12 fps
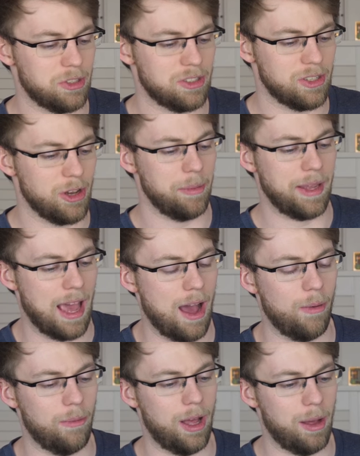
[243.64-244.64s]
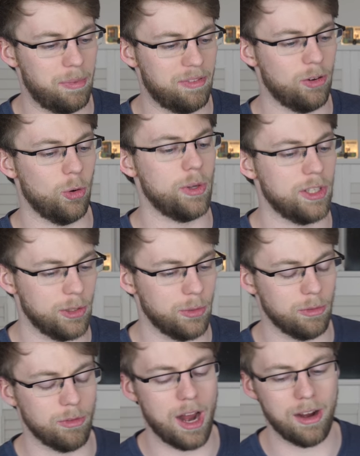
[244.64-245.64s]
was coming out, uh, before we knew
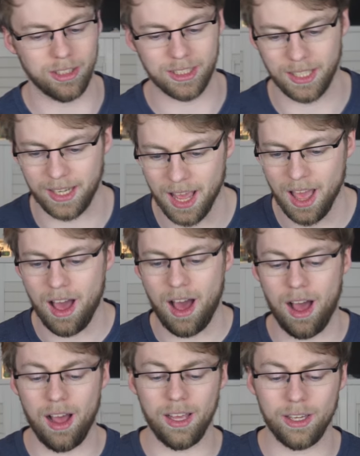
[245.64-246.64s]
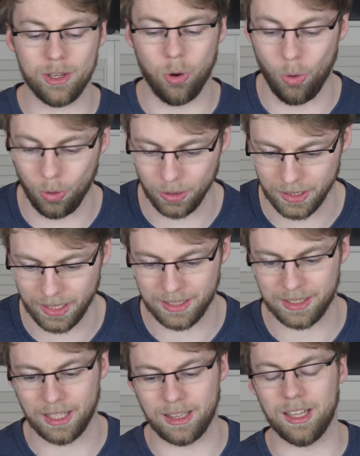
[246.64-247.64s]
the rarity, I called it,
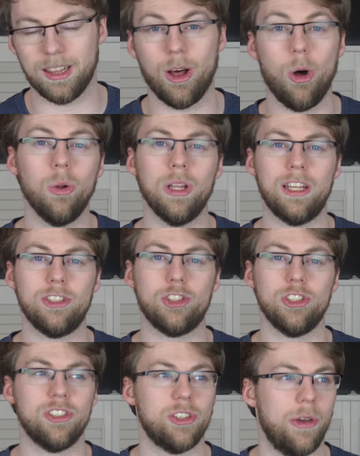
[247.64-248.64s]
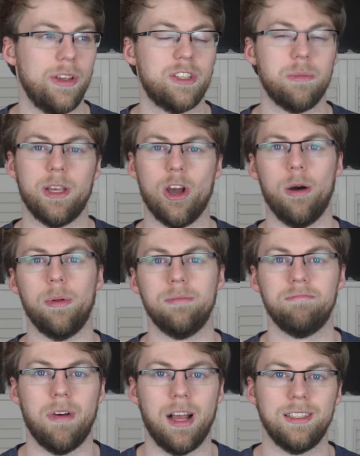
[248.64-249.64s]
said that the whole engine's going to be
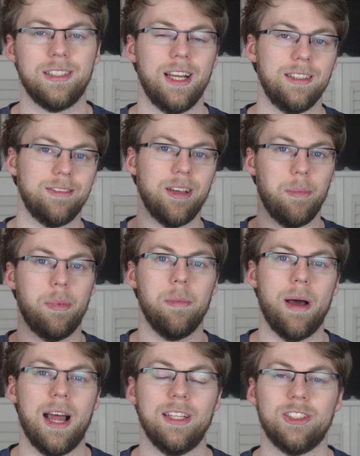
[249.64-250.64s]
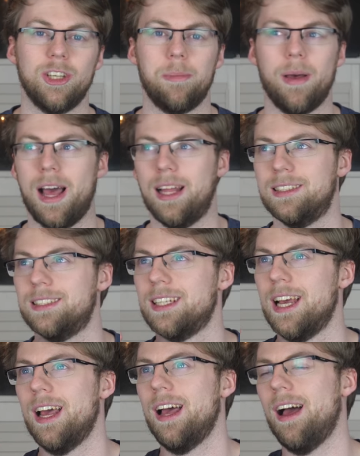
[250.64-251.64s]
common. I said, I put my hands up, and
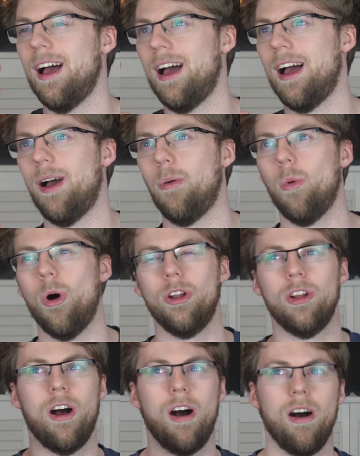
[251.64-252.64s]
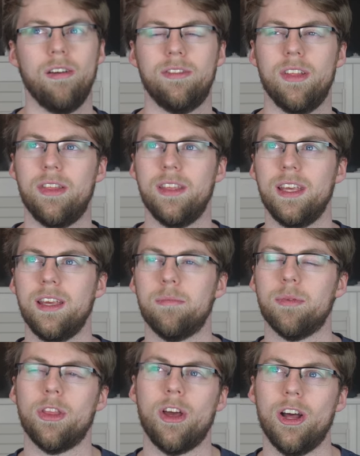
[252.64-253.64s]
uh, one of the
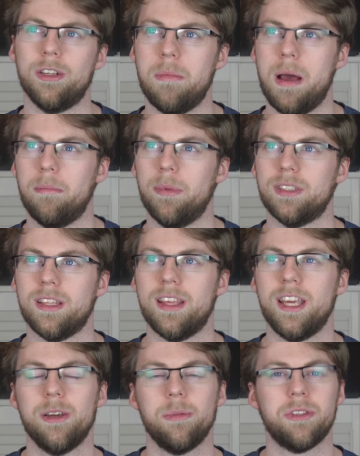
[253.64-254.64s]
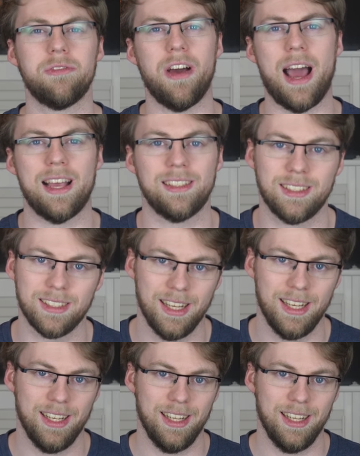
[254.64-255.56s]
Brotherhood members, I think it was Vass,